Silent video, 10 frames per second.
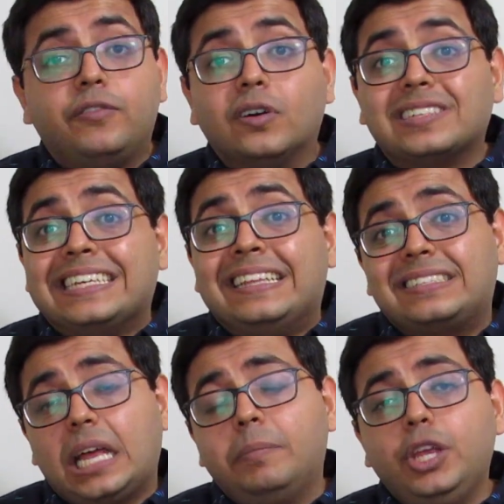Firstly, this
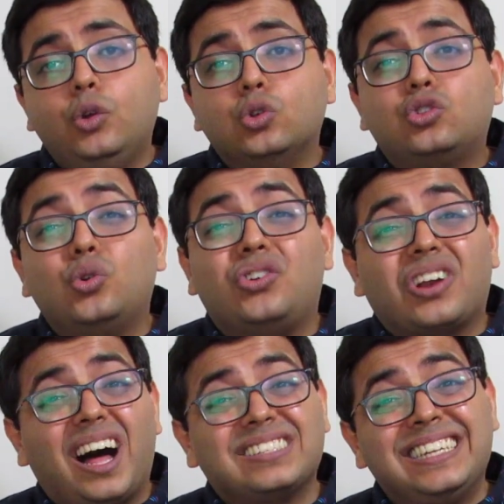can be used to
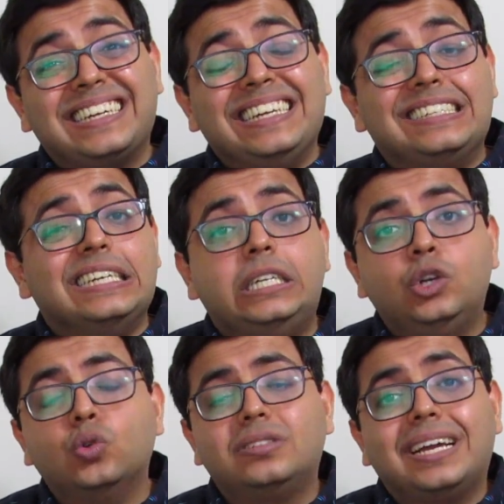drastically
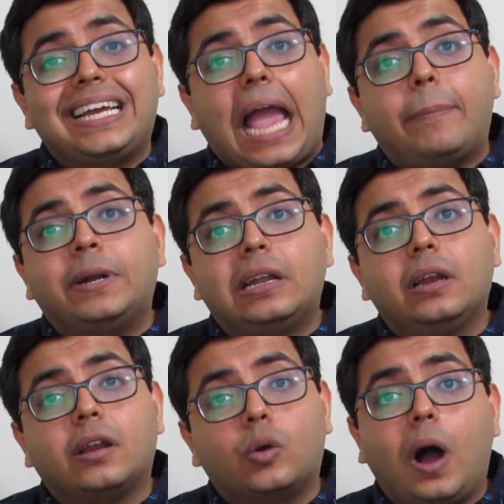reduce the
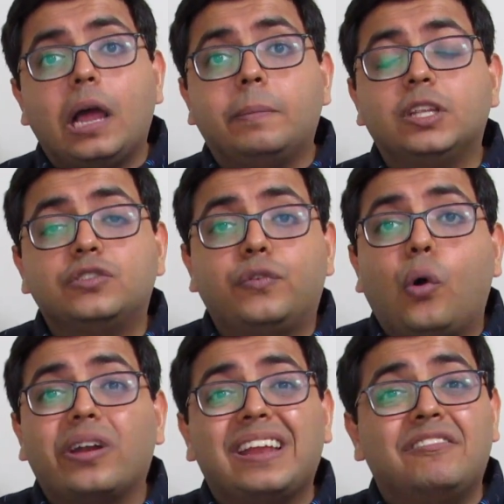capital requirements
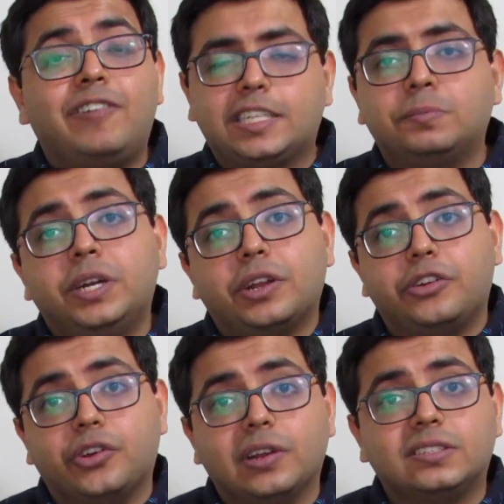for investment in
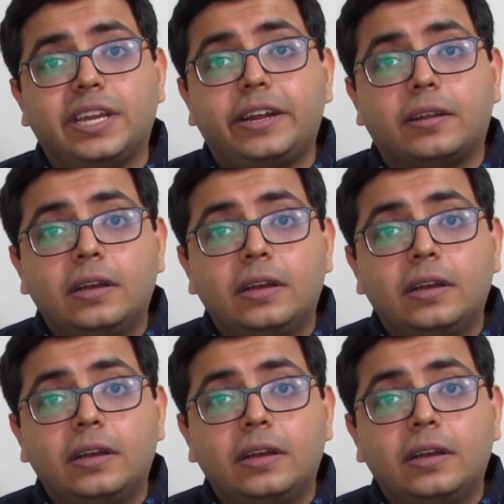real estate.